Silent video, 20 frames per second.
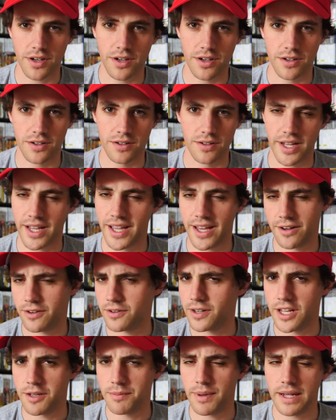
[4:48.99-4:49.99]
again
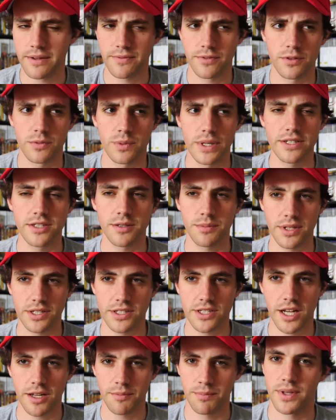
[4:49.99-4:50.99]
on eBay for reasonably
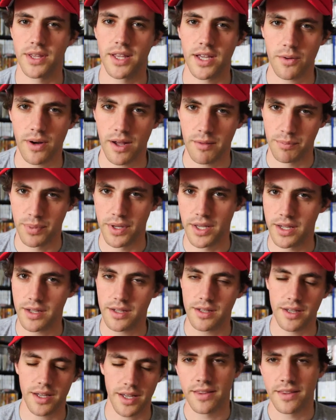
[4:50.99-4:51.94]
cheap, but they're quite big.